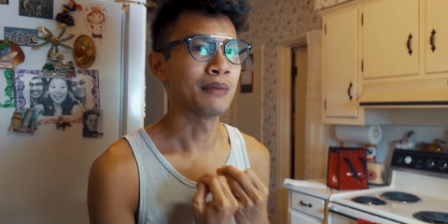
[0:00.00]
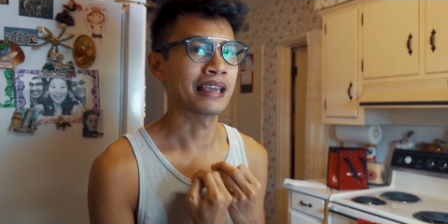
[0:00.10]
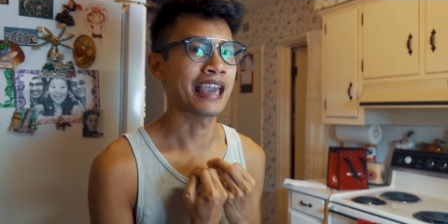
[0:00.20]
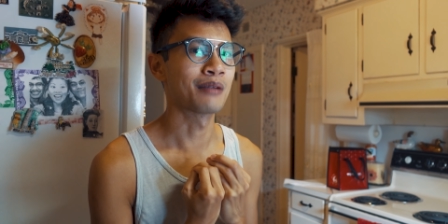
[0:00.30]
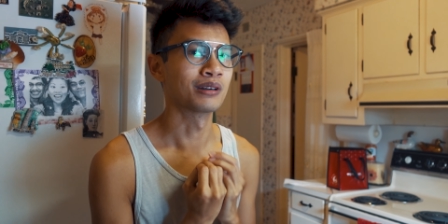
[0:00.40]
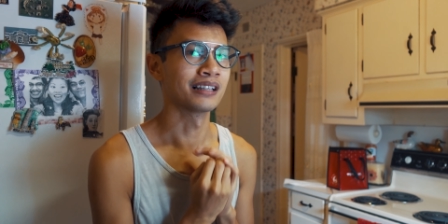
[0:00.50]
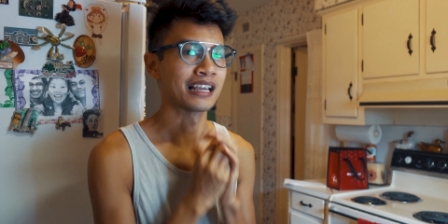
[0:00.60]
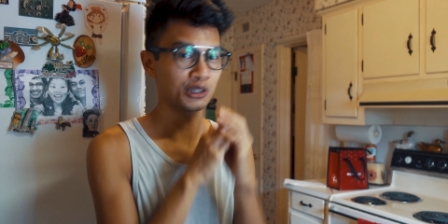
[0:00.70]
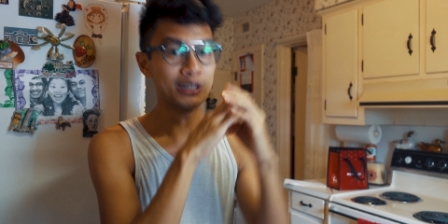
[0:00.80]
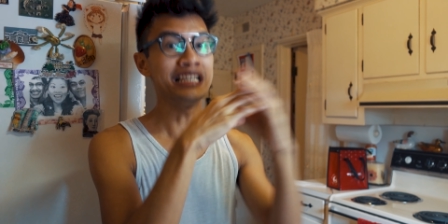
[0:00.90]
my camera,
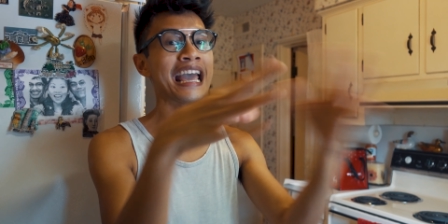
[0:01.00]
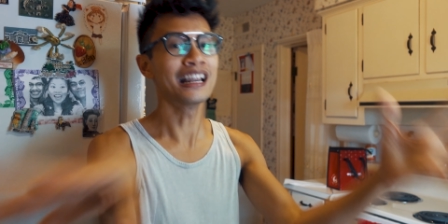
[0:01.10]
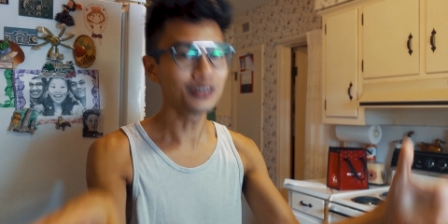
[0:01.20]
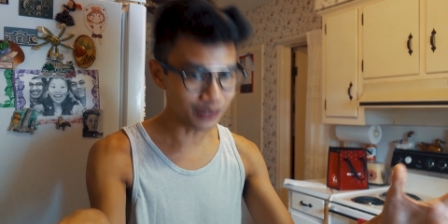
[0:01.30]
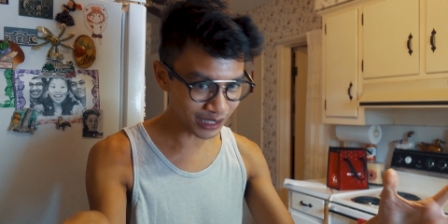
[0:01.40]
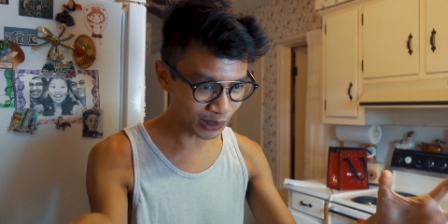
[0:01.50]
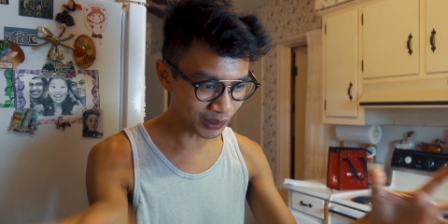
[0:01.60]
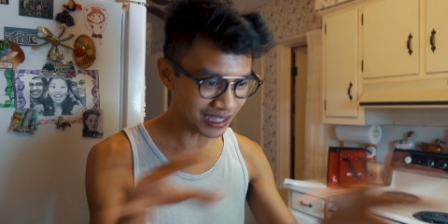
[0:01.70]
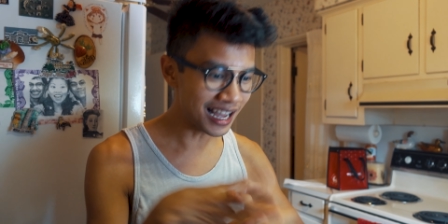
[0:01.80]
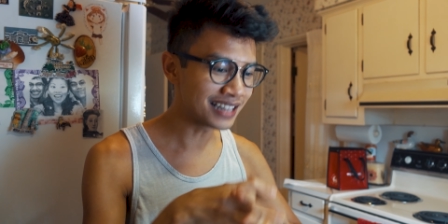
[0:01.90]
like creatively and
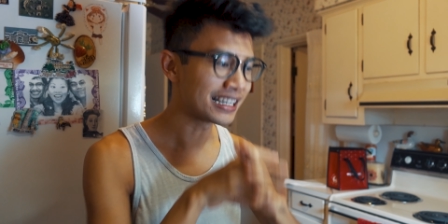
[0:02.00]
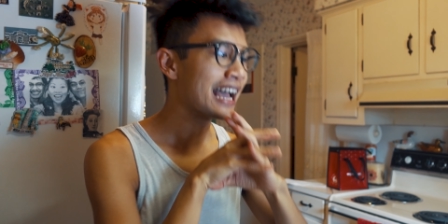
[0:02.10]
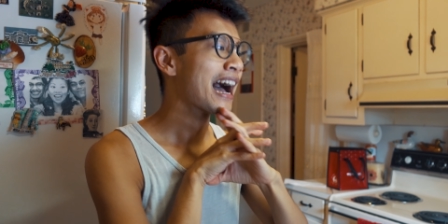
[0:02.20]
whatnot.